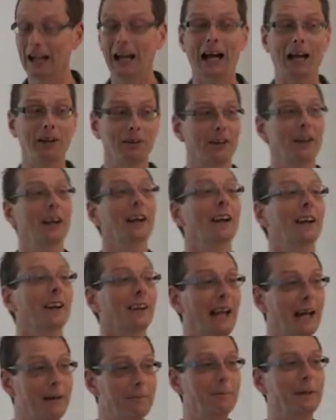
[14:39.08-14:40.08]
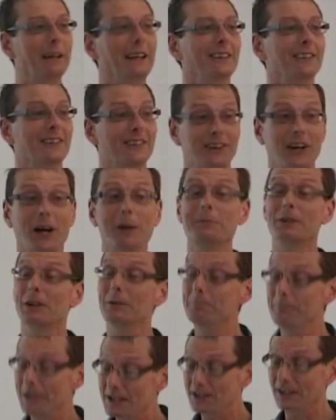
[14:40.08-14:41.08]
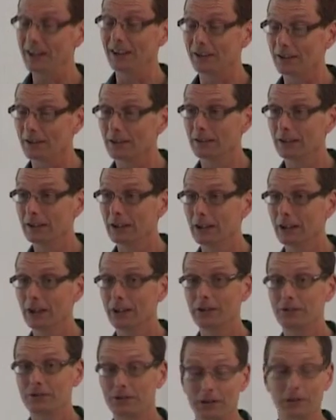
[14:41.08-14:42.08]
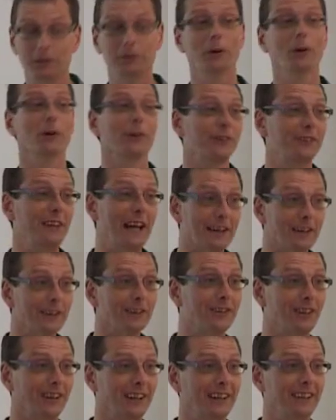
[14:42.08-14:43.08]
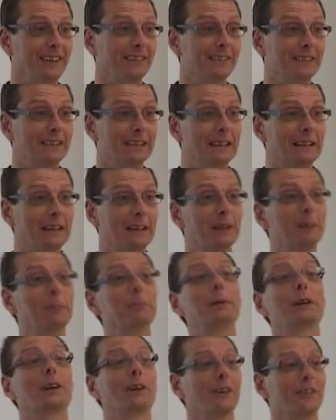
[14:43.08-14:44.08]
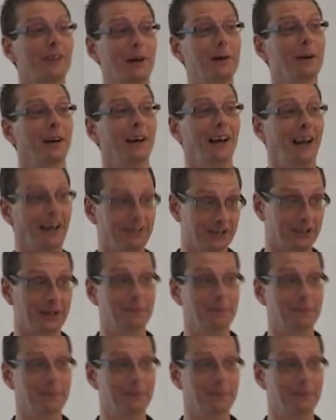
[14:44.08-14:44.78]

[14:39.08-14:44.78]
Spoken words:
And that means that I'm committed to austerity because I'm, as a